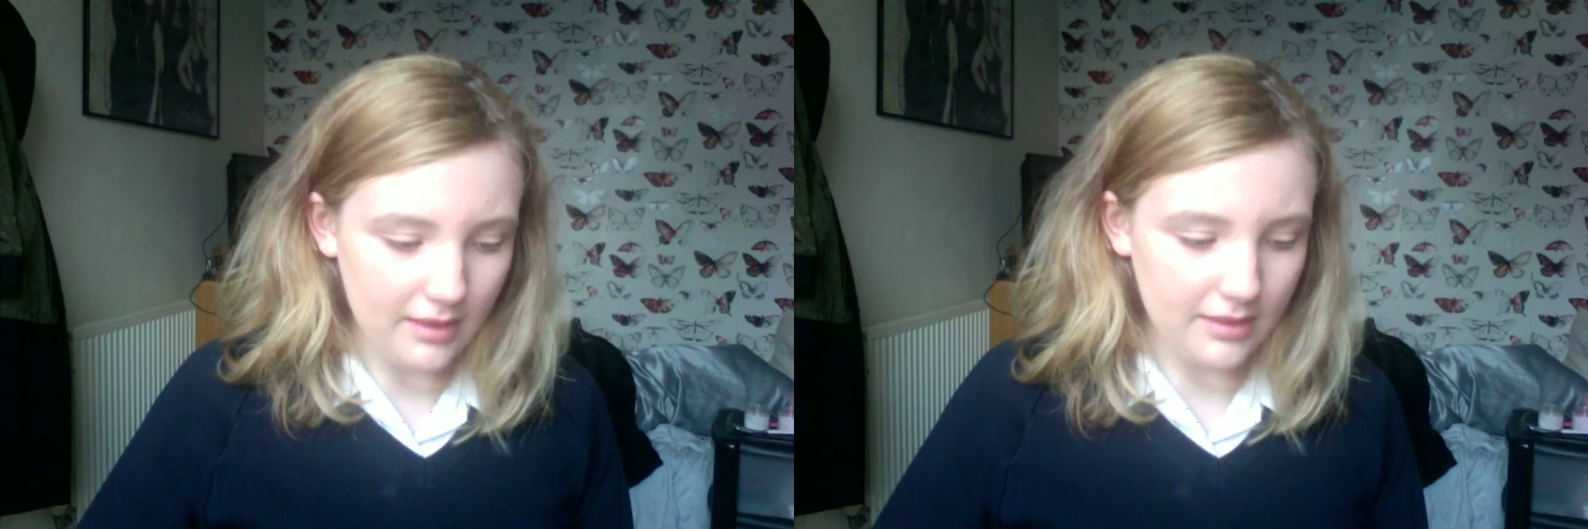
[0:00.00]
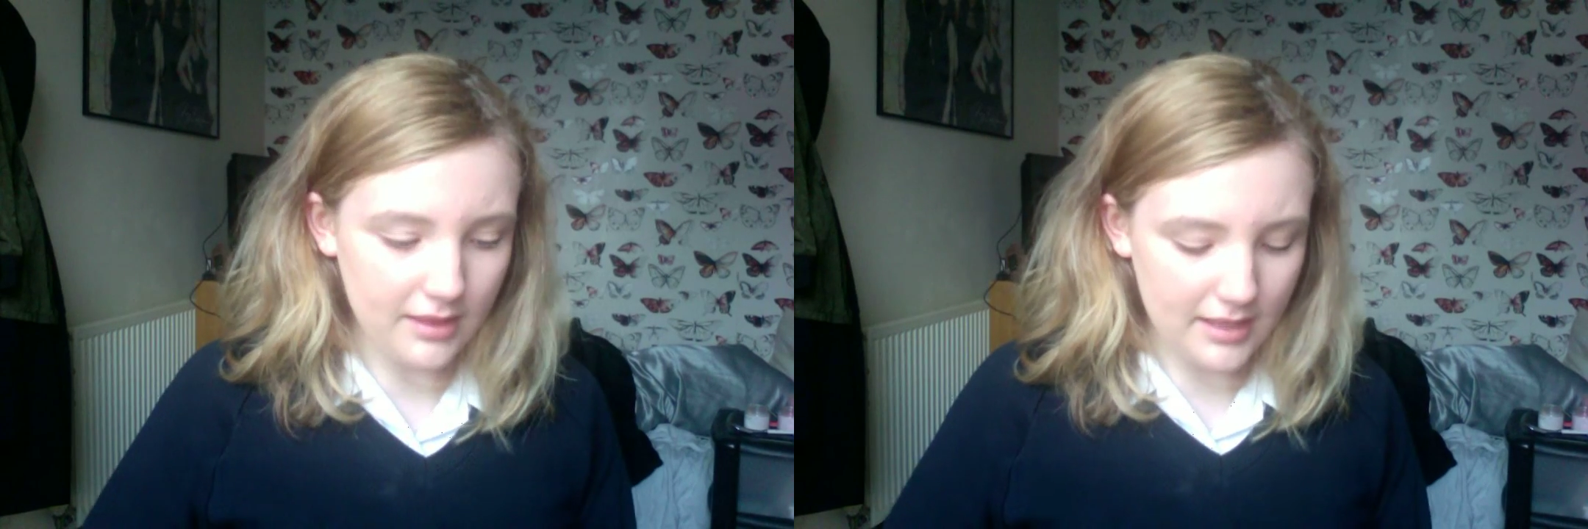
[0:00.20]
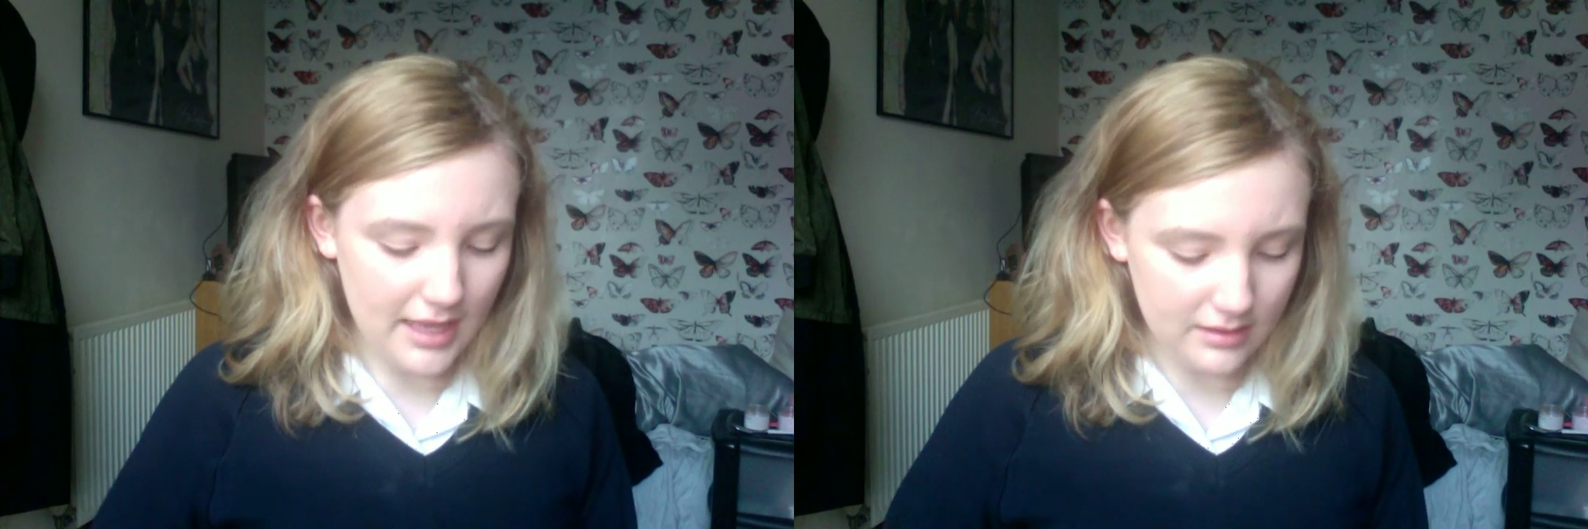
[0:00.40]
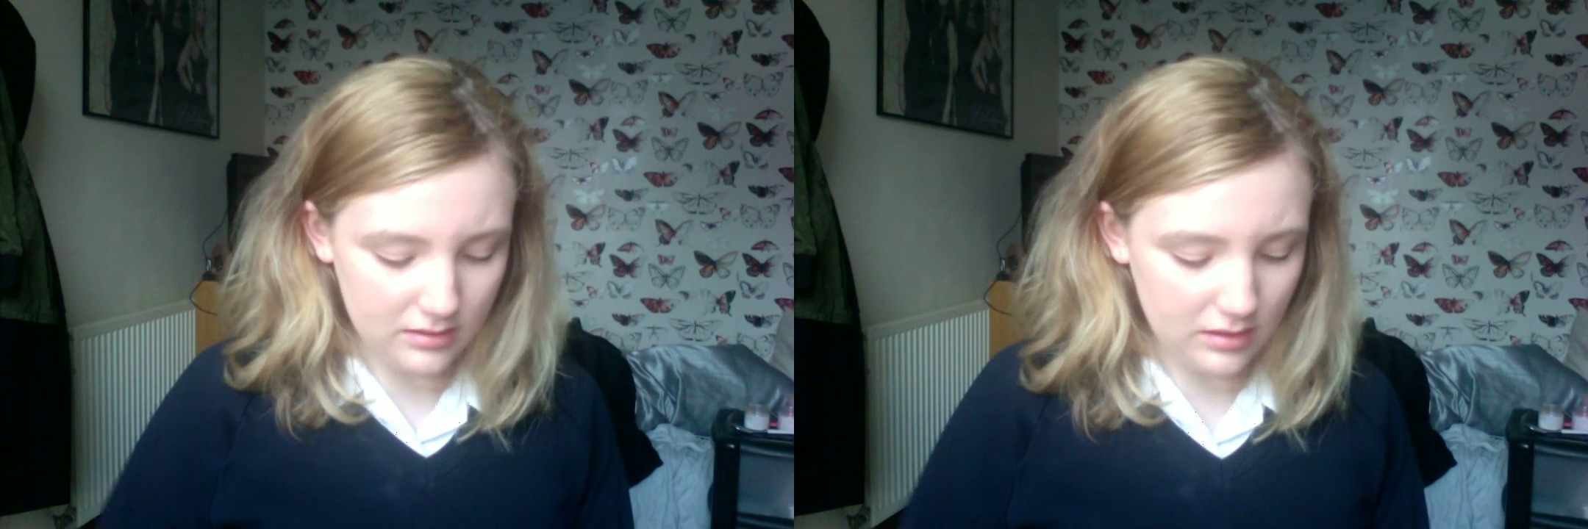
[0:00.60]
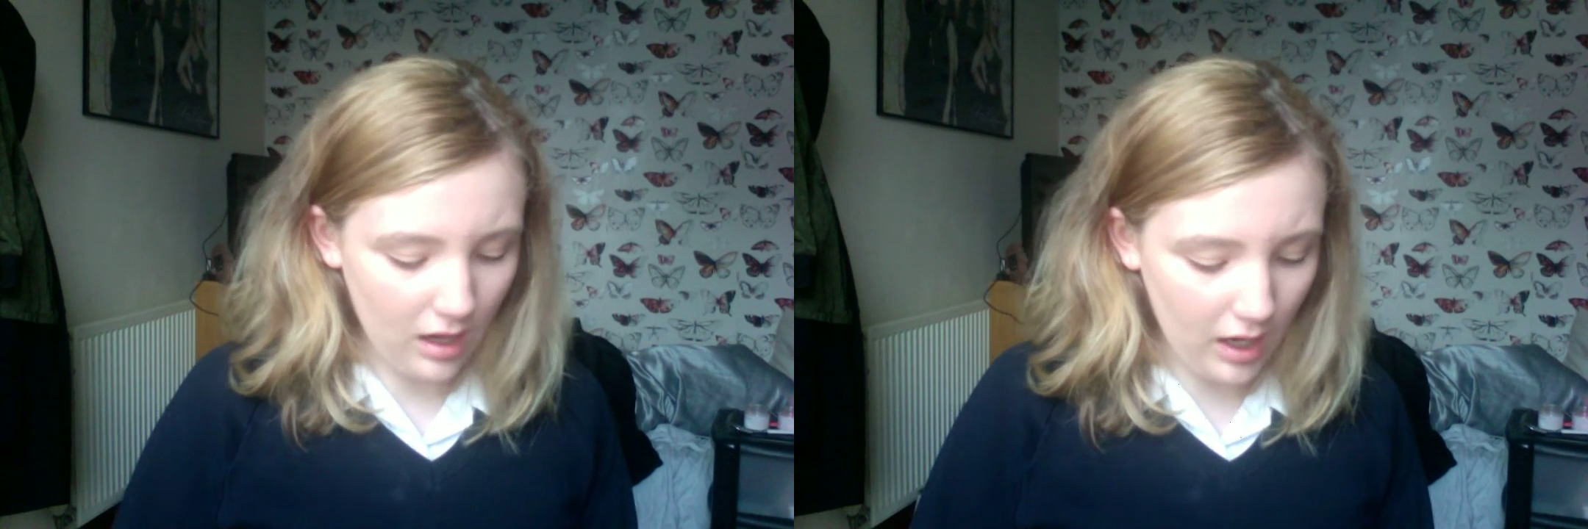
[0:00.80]
The next,
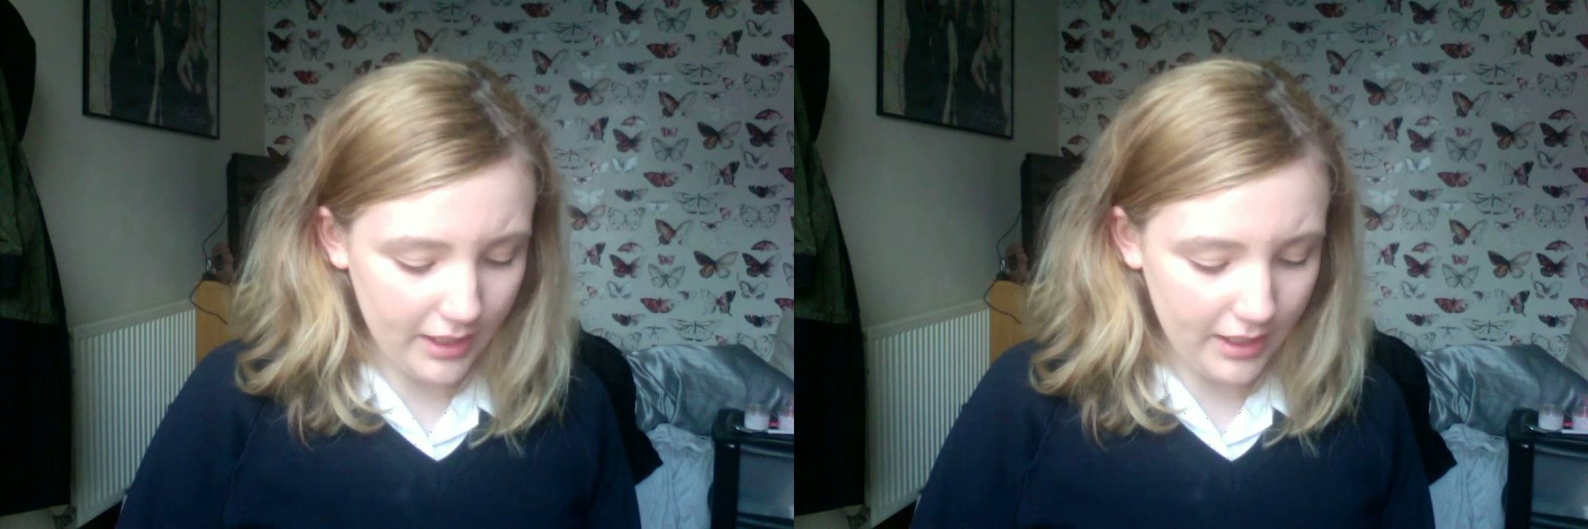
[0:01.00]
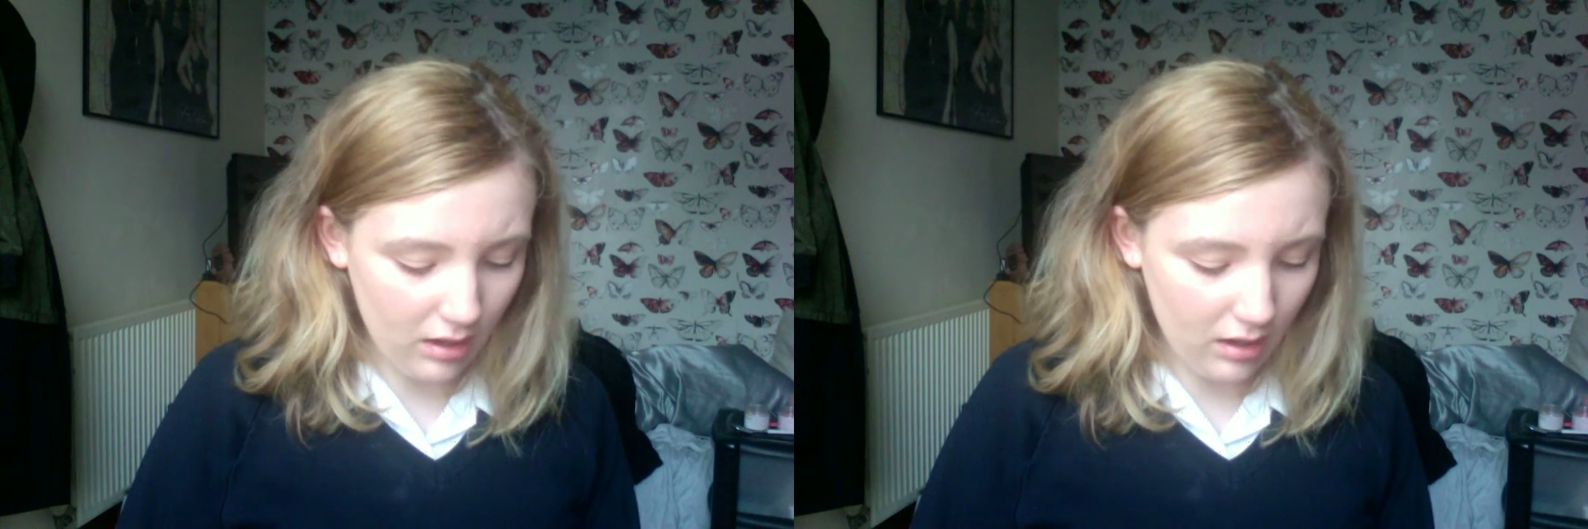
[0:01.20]
I